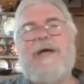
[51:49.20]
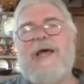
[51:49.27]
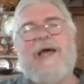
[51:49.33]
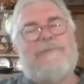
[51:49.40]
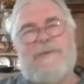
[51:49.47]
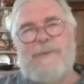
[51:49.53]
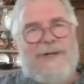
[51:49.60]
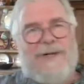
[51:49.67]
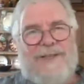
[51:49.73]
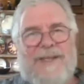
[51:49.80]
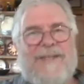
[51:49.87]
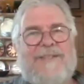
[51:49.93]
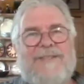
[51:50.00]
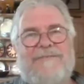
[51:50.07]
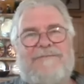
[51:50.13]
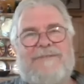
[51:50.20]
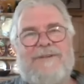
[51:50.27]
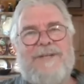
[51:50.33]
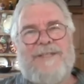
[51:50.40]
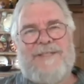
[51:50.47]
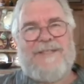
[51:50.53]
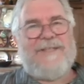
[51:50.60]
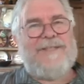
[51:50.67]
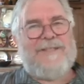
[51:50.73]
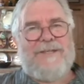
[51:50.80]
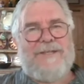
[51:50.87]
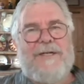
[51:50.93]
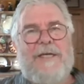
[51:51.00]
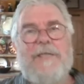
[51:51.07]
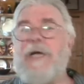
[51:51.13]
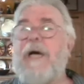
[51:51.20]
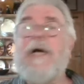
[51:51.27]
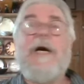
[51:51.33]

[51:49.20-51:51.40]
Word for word: everybody thinks of Druids at Stonehenge.